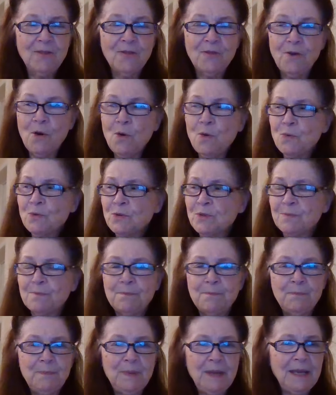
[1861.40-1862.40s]
Those
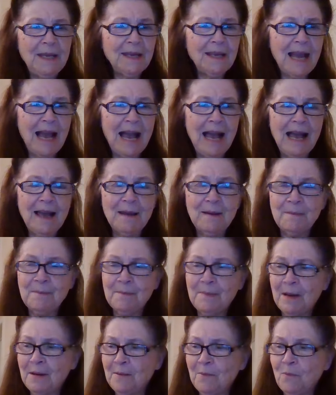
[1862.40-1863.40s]
big,
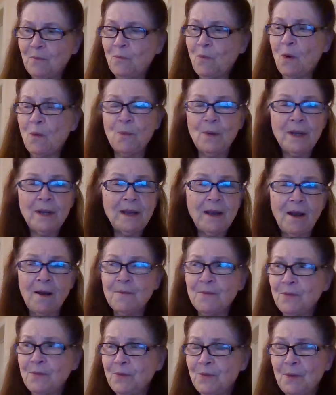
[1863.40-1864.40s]
what we got,
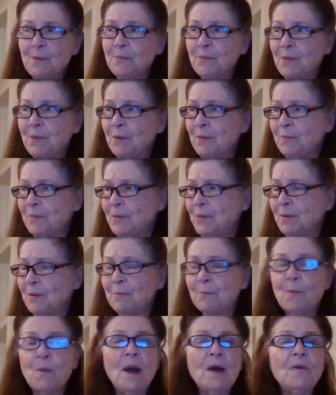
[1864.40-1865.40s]
the, the
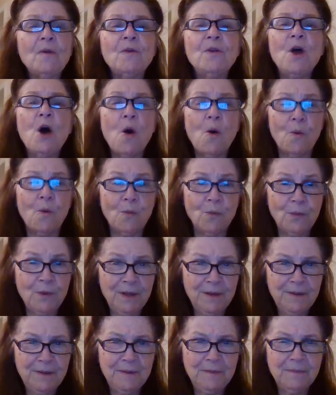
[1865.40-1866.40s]
well known,
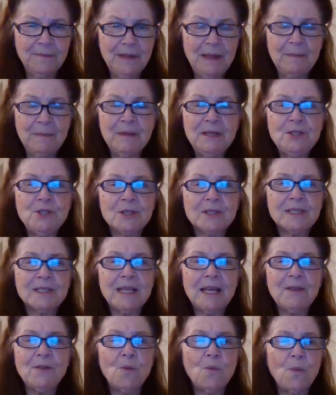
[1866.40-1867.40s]
let me just
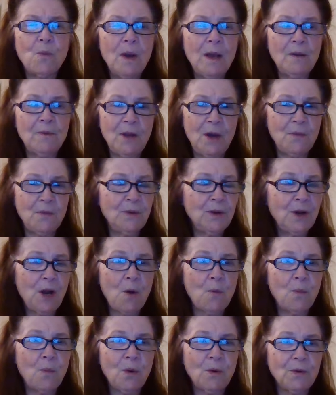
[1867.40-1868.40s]
say the well known in
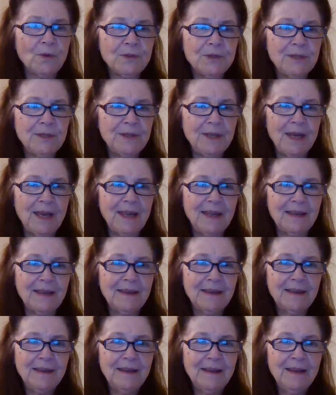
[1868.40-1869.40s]
our world today.
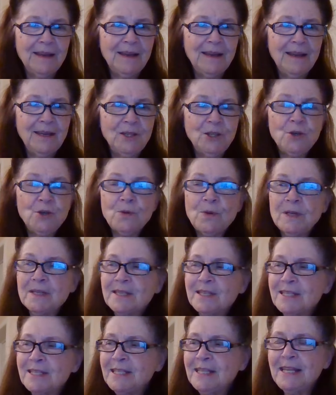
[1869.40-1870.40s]
You can
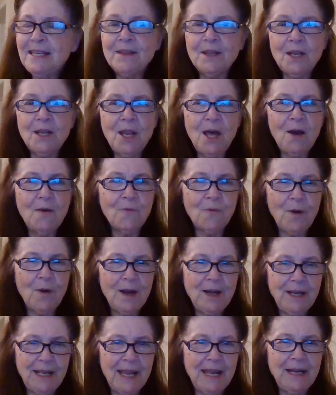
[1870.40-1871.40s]
see the love
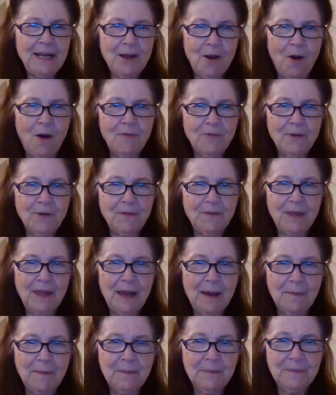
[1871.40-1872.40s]
radiate off of
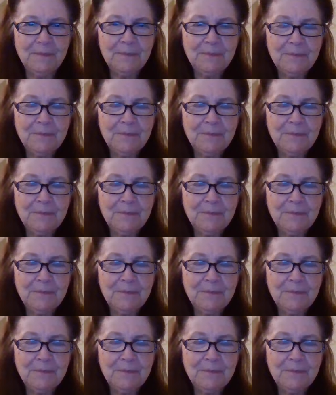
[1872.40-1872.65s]
them.